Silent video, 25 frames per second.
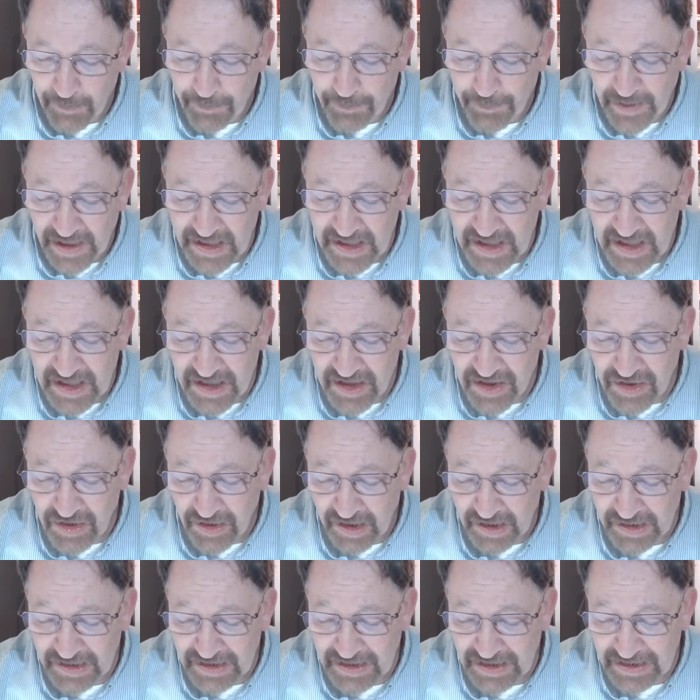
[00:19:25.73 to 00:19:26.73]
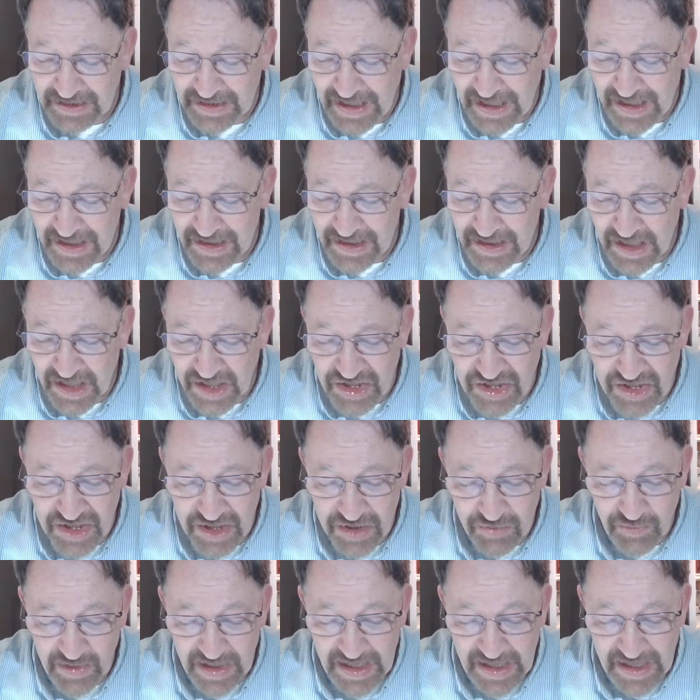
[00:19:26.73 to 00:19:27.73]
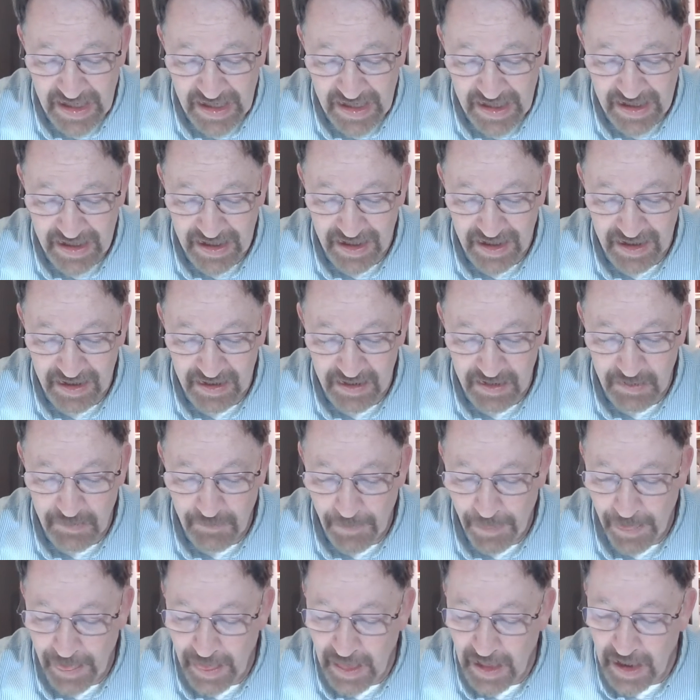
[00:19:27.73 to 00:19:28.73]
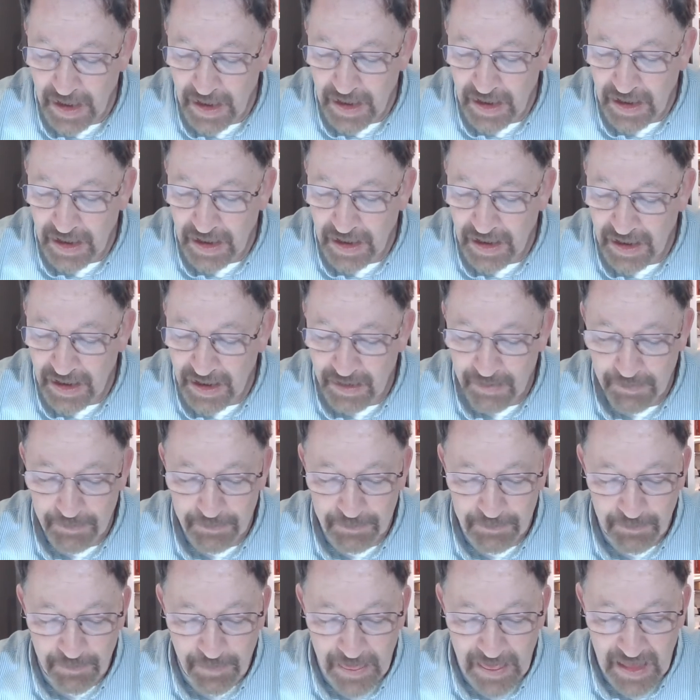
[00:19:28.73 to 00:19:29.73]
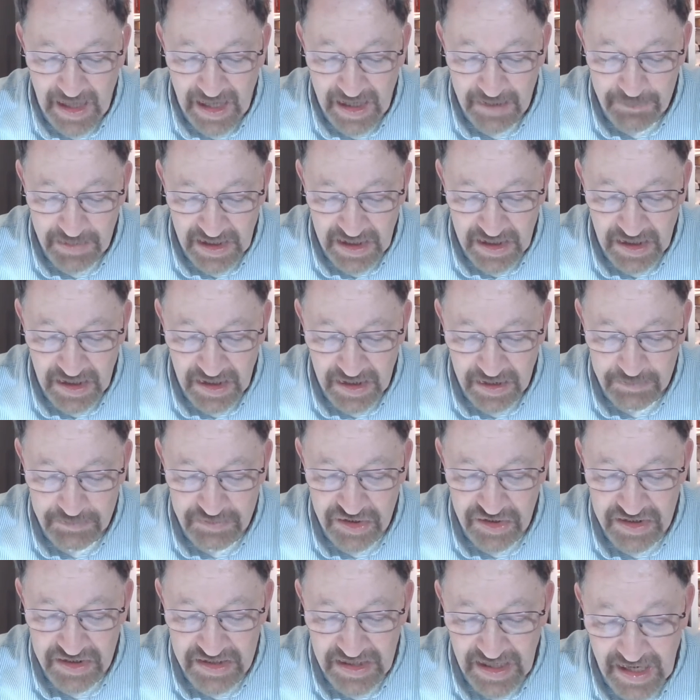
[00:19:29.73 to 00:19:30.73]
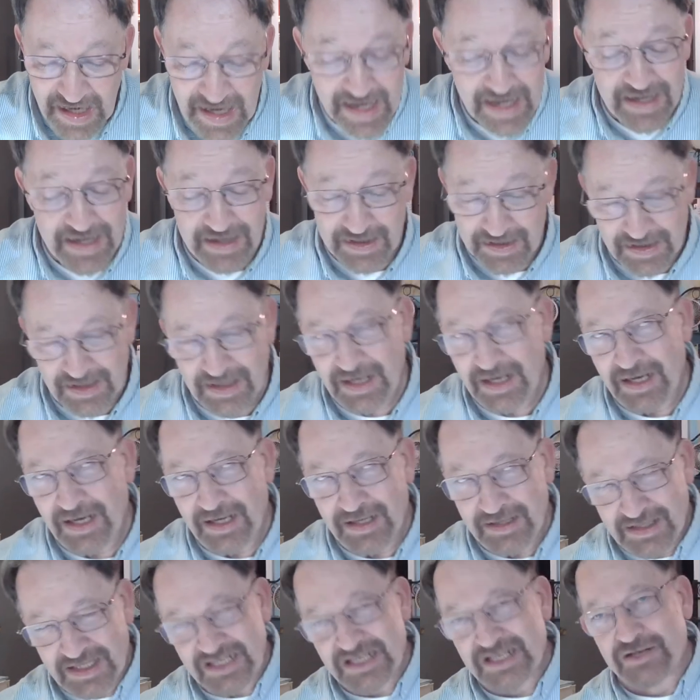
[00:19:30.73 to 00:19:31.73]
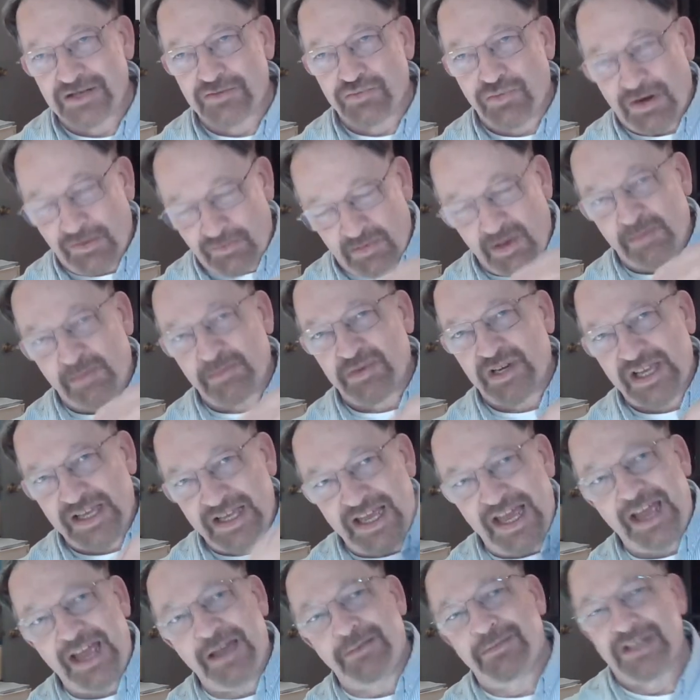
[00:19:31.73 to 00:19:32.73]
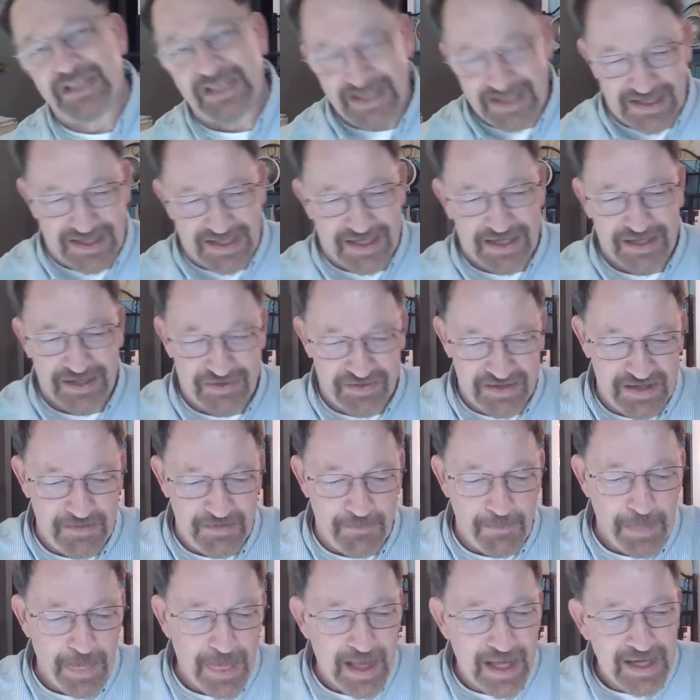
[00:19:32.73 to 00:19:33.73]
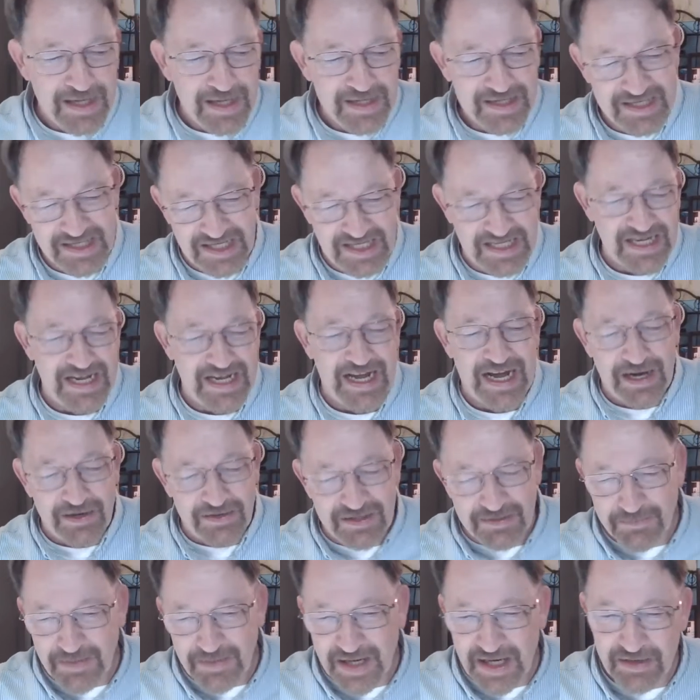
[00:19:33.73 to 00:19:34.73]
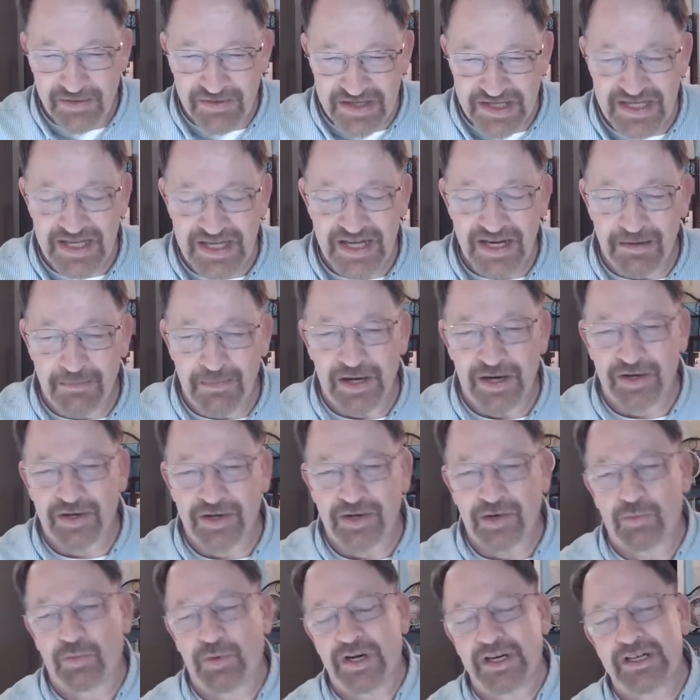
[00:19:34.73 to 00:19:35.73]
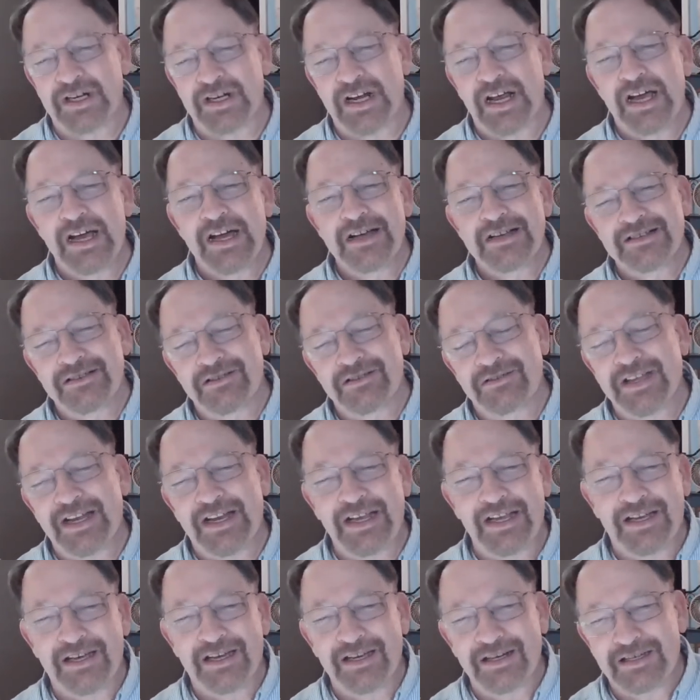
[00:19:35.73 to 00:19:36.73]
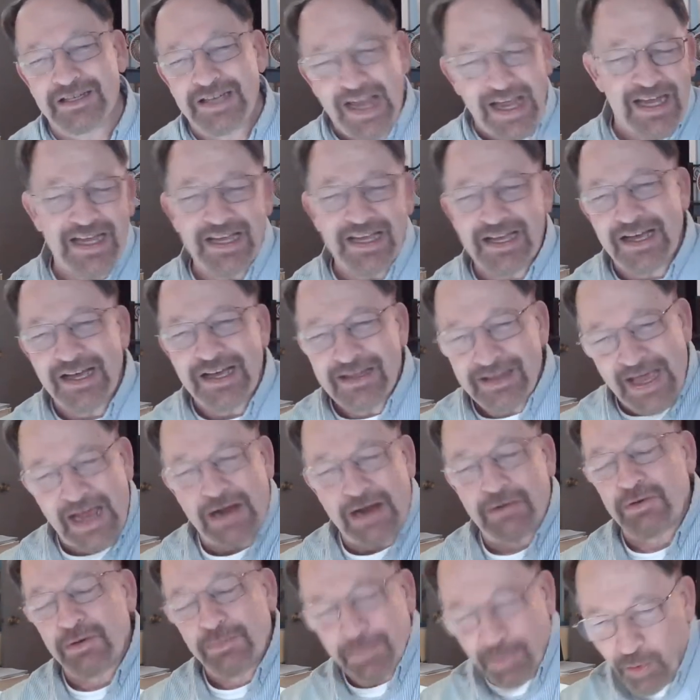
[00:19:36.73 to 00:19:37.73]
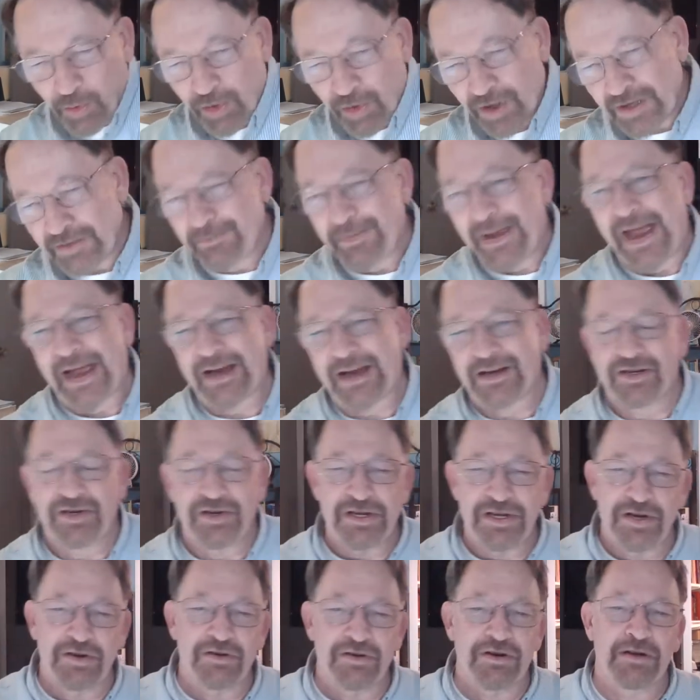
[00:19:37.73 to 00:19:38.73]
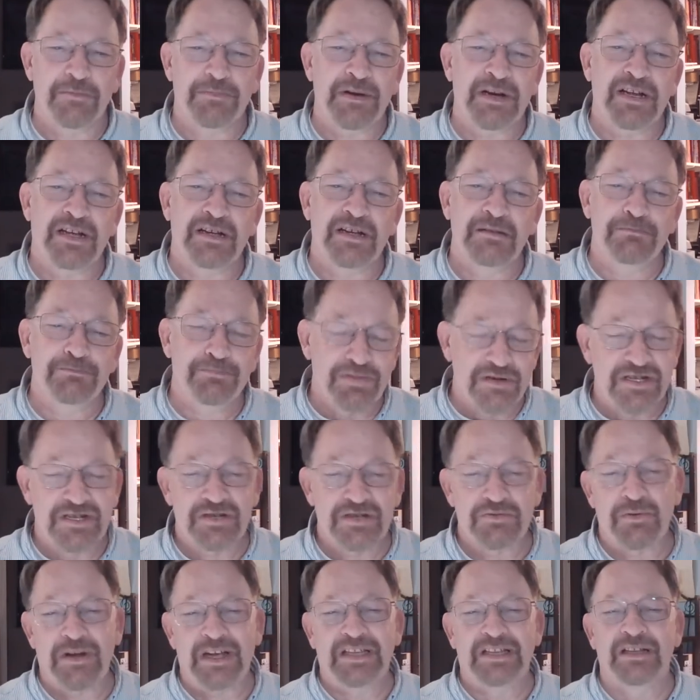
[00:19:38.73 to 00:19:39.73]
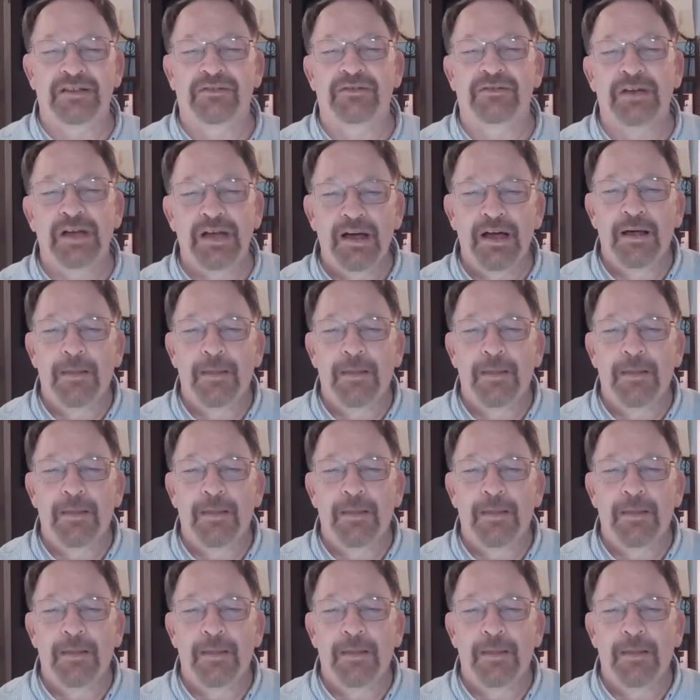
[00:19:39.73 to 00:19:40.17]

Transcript: but he thought that that nation we had uh, had become could end. This is what, remember, he came to this country to see how democracy in America worked so that he could take that report back to Europe and can persuade the,